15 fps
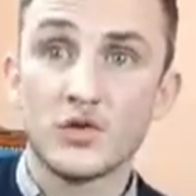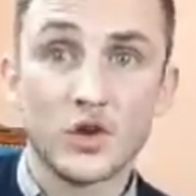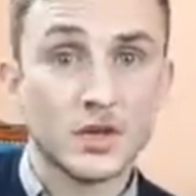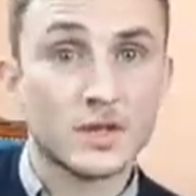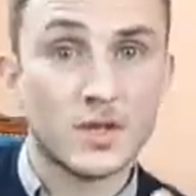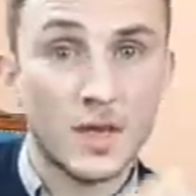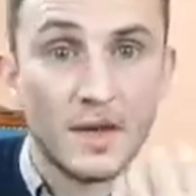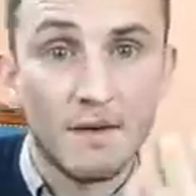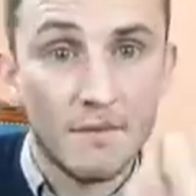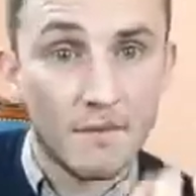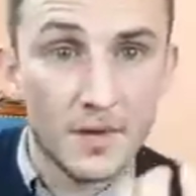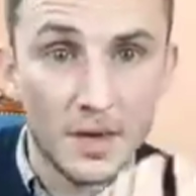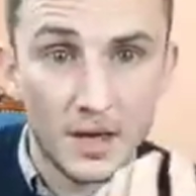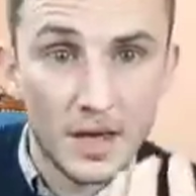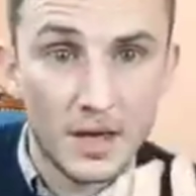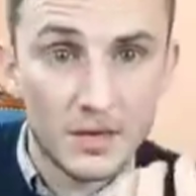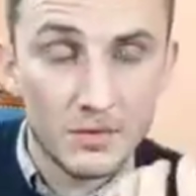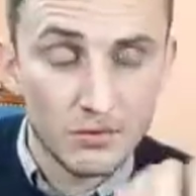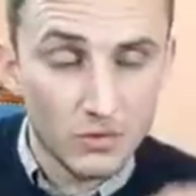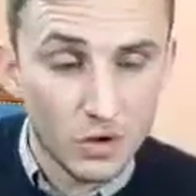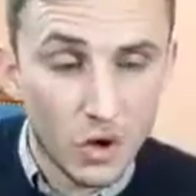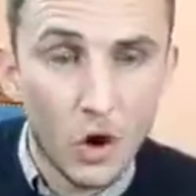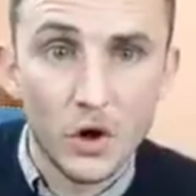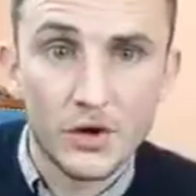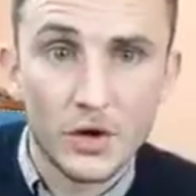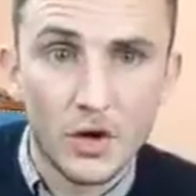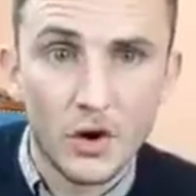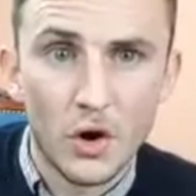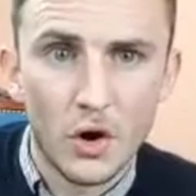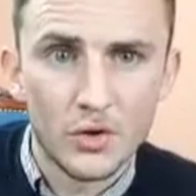just record
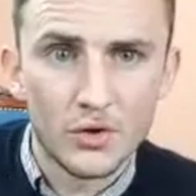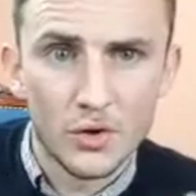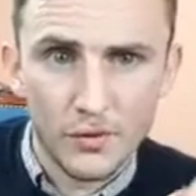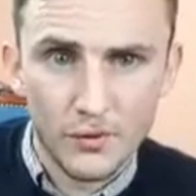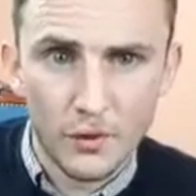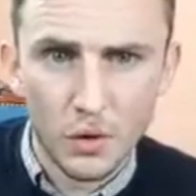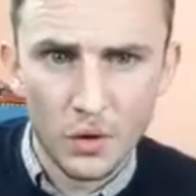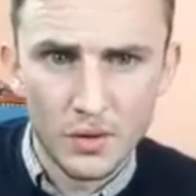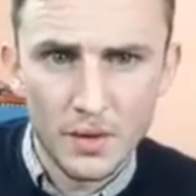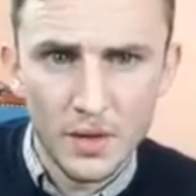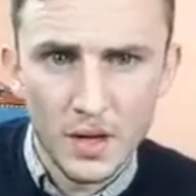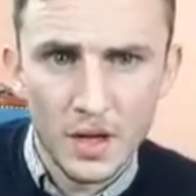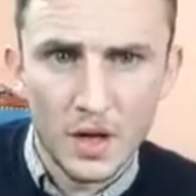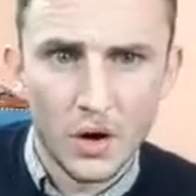it on your phone